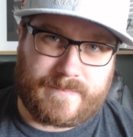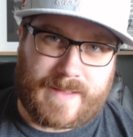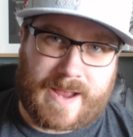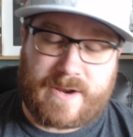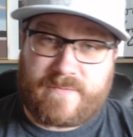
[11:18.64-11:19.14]

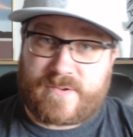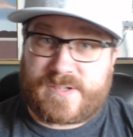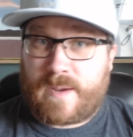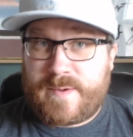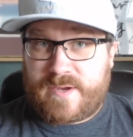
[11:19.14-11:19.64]
I know for
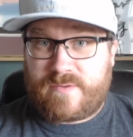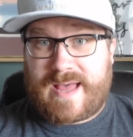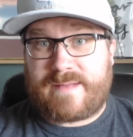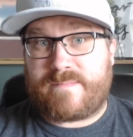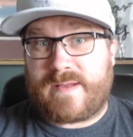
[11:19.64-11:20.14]
some of you
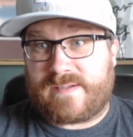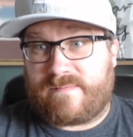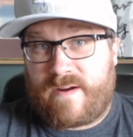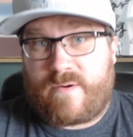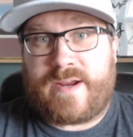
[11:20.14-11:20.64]
that is a
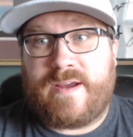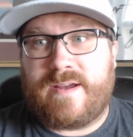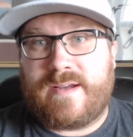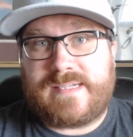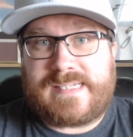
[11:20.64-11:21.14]
very
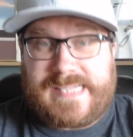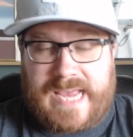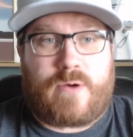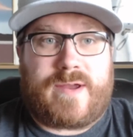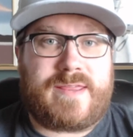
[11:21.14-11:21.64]

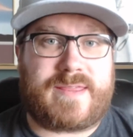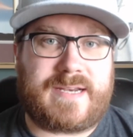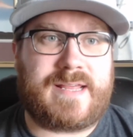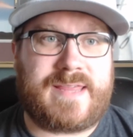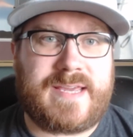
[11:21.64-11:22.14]
scary
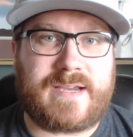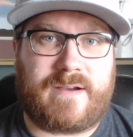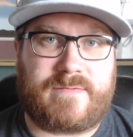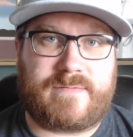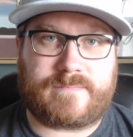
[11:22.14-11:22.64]
thing to think
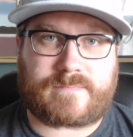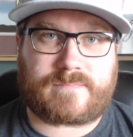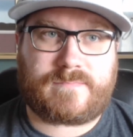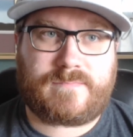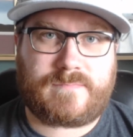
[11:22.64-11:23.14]
of.
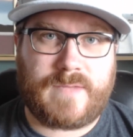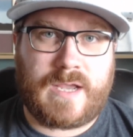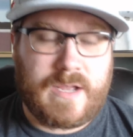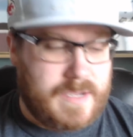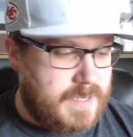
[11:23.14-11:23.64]

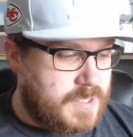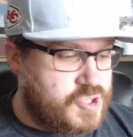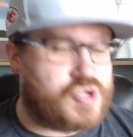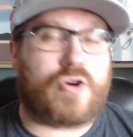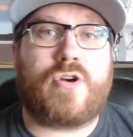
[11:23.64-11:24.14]

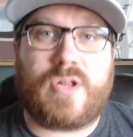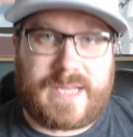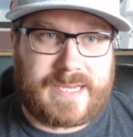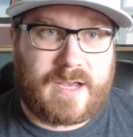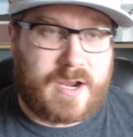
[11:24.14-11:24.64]

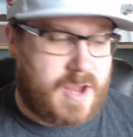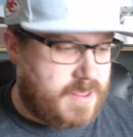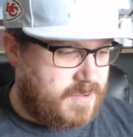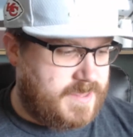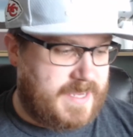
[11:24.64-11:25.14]
Journaling,
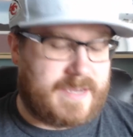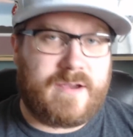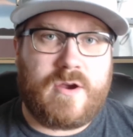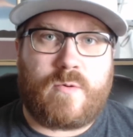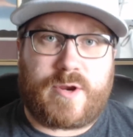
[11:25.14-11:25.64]
another thing
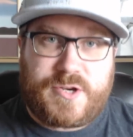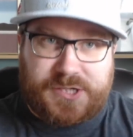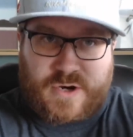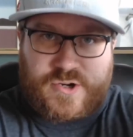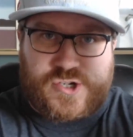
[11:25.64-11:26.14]
where you just start